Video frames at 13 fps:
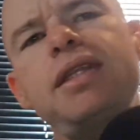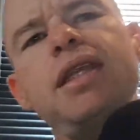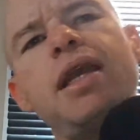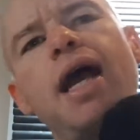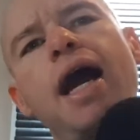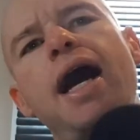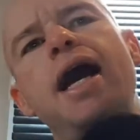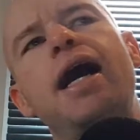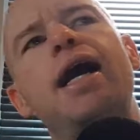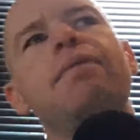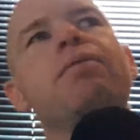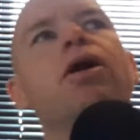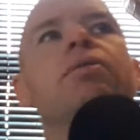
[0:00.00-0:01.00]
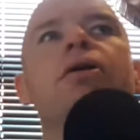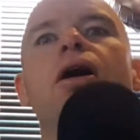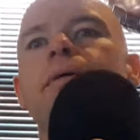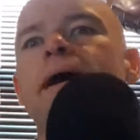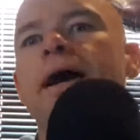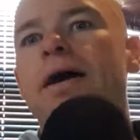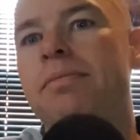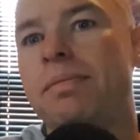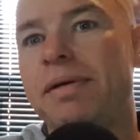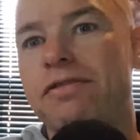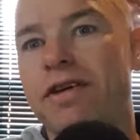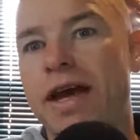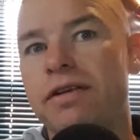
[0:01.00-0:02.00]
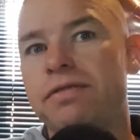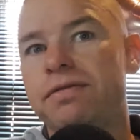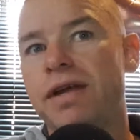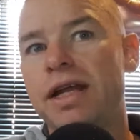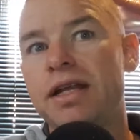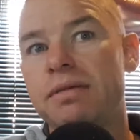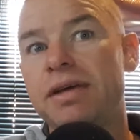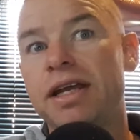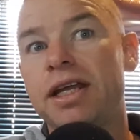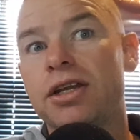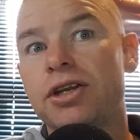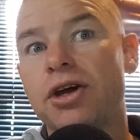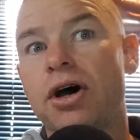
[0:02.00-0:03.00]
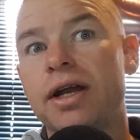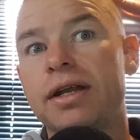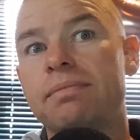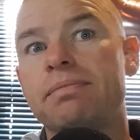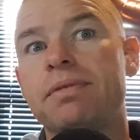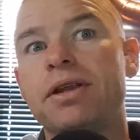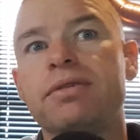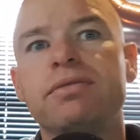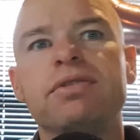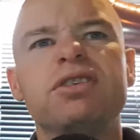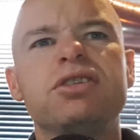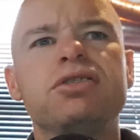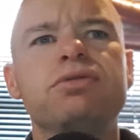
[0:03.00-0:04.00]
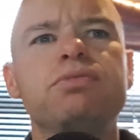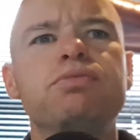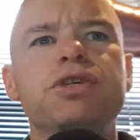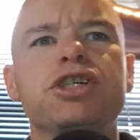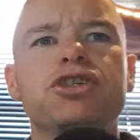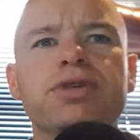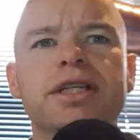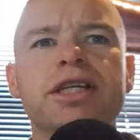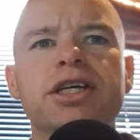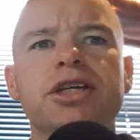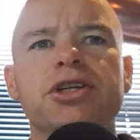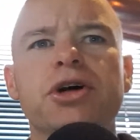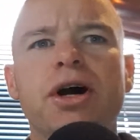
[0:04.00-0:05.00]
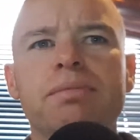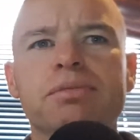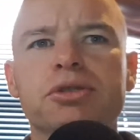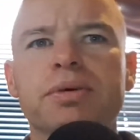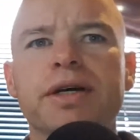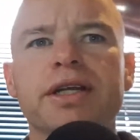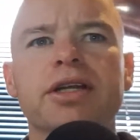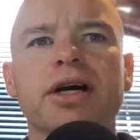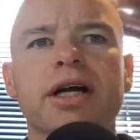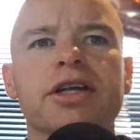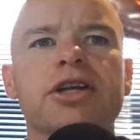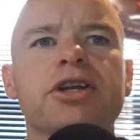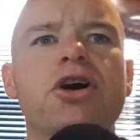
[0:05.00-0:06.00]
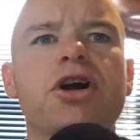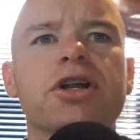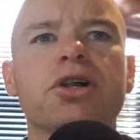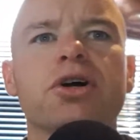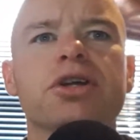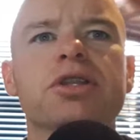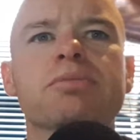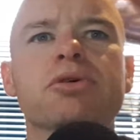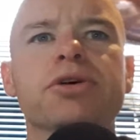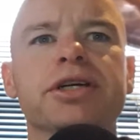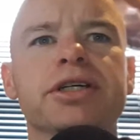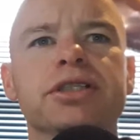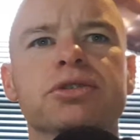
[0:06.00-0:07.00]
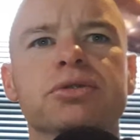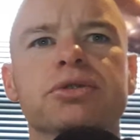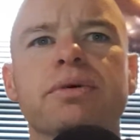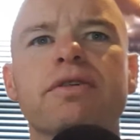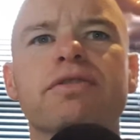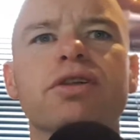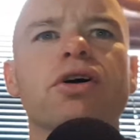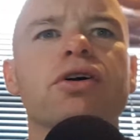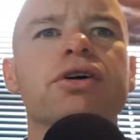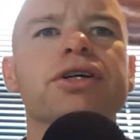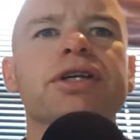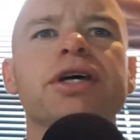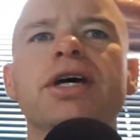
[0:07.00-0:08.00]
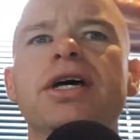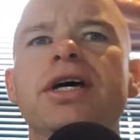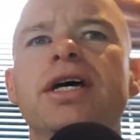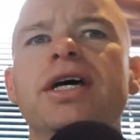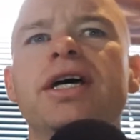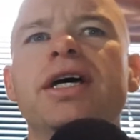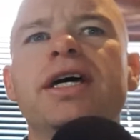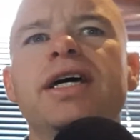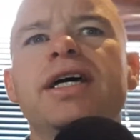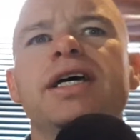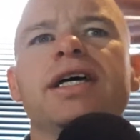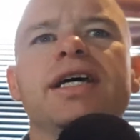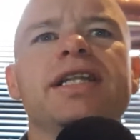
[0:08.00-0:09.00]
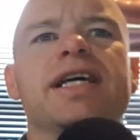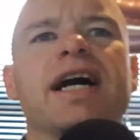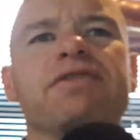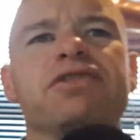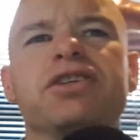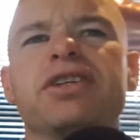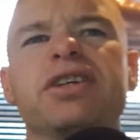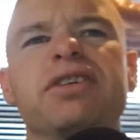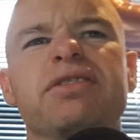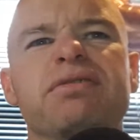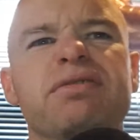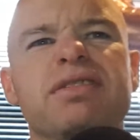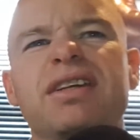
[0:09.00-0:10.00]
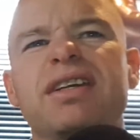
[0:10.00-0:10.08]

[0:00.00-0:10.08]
I'm a big fan of intermediate dieting, but restricting your diet between like 9 o'clock in the morning until 12 o'clock in the afternoon,